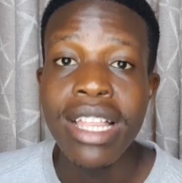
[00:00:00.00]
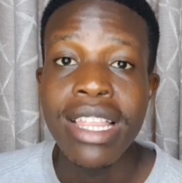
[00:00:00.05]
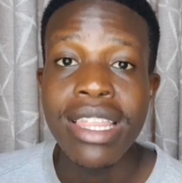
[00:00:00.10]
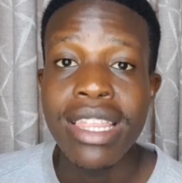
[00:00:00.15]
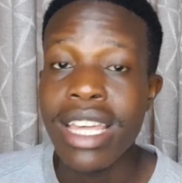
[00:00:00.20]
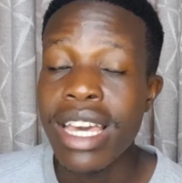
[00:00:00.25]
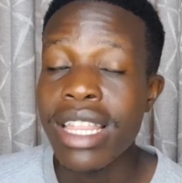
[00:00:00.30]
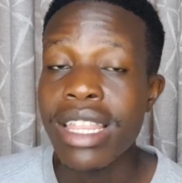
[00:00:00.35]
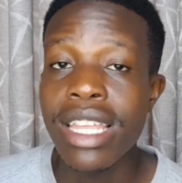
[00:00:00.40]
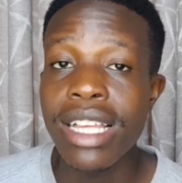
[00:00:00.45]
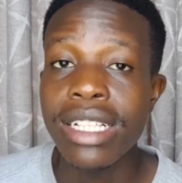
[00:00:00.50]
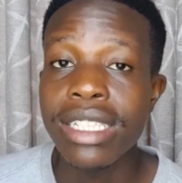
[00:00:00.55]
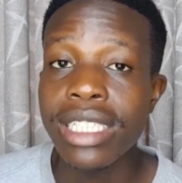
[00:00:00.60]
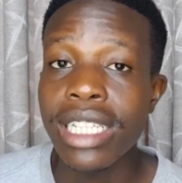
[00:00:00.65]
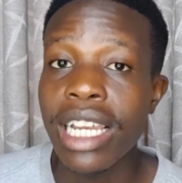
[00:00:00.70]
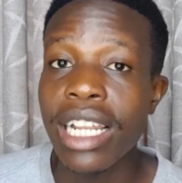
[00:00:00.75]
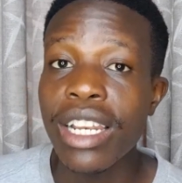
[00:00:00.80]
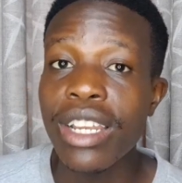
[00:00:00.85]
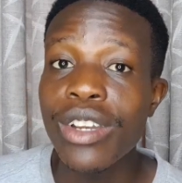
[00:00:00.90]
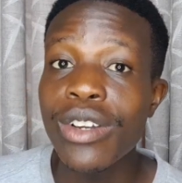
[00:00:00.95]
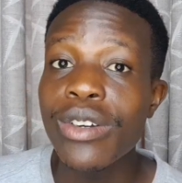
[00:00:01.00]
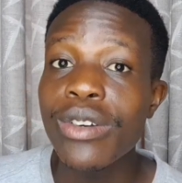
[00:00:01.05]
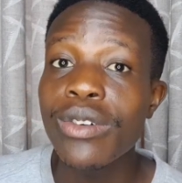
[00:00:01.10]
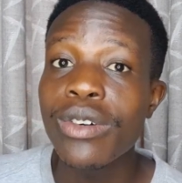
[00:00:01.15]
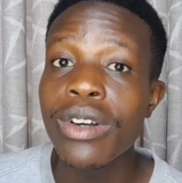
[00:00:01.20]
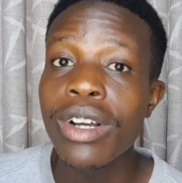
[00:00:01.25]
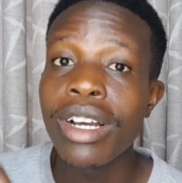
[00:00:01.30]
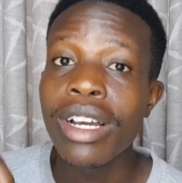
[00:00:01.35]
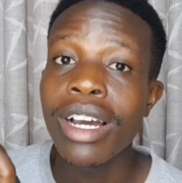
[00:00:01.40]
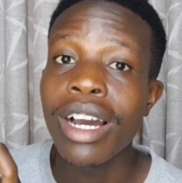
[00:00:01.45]
Then they'll tell
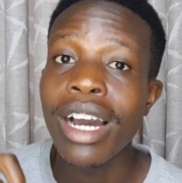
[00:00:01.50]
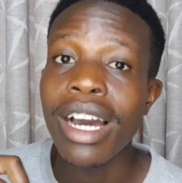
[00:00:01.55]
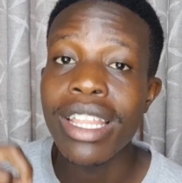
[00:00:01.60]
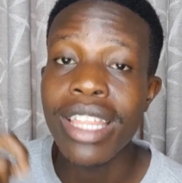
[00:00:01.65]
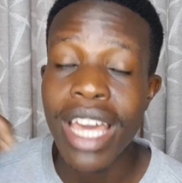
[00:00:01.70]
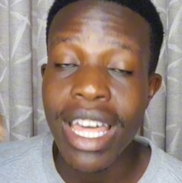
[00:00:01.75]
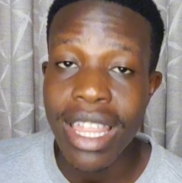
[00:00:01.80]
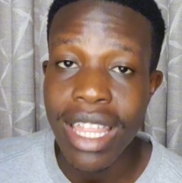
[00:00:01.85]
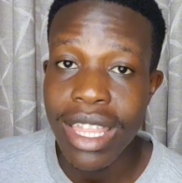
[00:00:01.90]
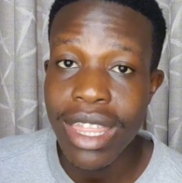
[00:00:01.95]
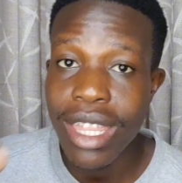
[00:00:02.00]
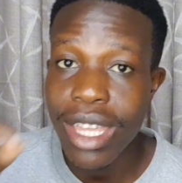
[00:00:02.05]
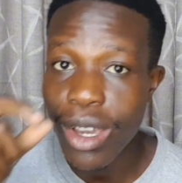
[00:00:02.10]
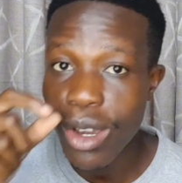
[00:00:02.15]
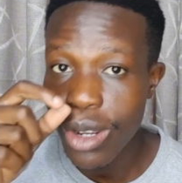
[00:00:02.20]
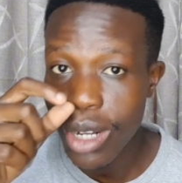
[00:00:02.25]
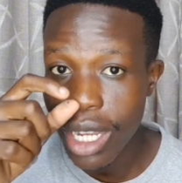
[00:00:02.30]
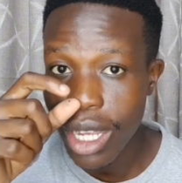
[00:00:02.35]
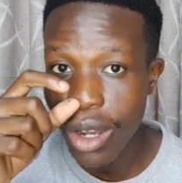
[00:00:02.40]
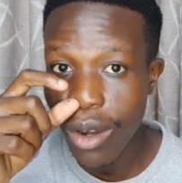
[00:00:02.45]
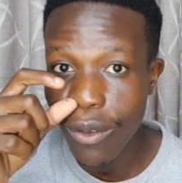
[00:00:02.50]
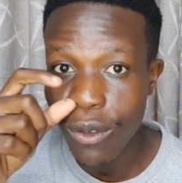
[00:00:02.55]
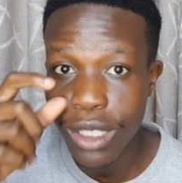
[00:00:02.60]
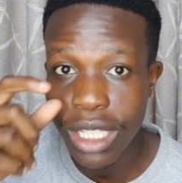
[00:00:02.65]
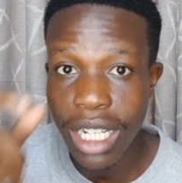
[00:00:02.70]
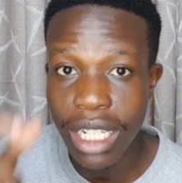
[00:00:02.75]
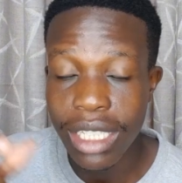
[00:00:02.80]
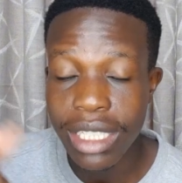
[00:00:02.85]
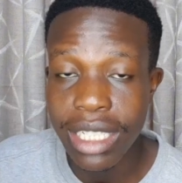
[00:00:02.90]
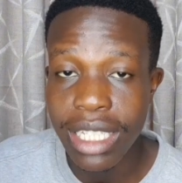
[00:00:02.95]
you the other theory of
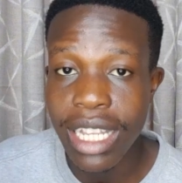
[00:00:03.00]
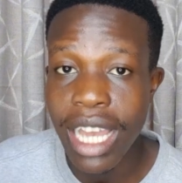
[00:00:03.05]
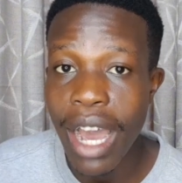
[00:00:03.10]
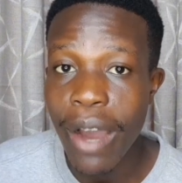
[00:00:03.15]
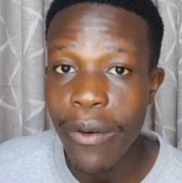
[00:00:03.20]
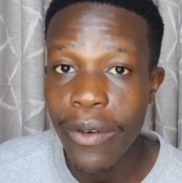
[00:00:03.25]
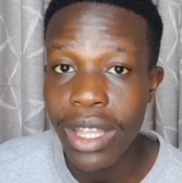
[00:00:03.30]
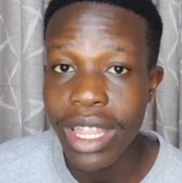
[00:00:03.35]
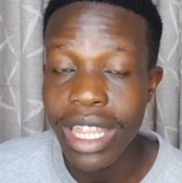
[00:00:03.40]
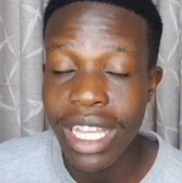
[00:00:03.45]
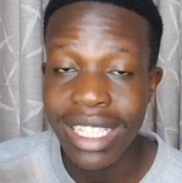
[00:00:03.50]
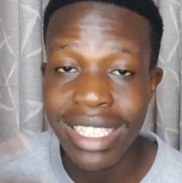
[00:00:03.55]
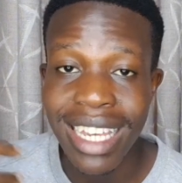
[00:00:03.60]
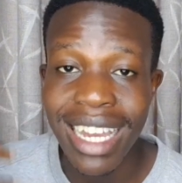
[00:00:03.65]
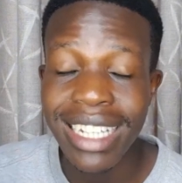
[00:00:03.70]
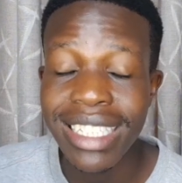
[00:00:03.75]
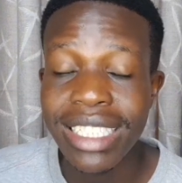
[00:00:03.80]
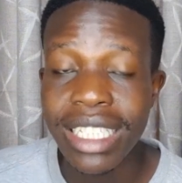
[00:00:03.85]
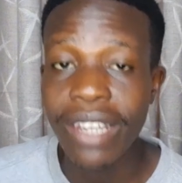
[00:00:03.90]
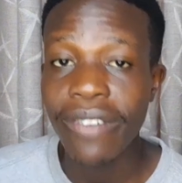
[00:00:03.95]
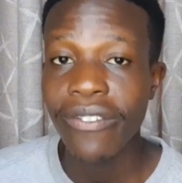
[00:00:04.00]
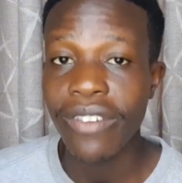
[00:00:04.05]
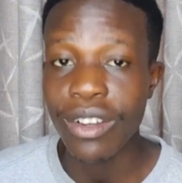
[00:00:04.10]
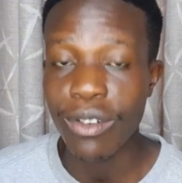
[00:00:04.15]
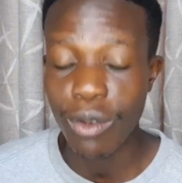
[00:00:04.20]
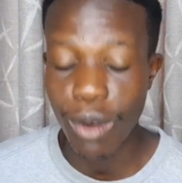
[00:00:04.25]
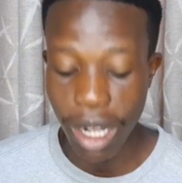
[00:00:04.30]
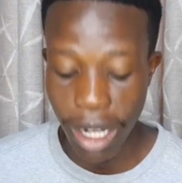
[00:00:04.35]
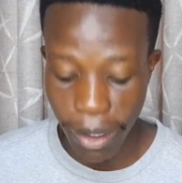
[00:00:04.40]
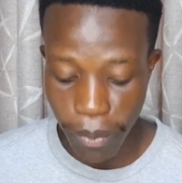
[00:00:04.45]
Charles Darwin, the
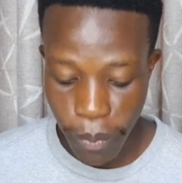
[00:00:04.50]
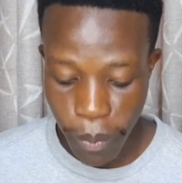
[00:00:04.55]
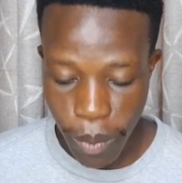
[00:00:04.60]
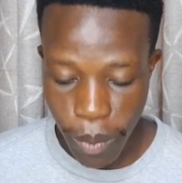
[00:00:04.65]
scientific one,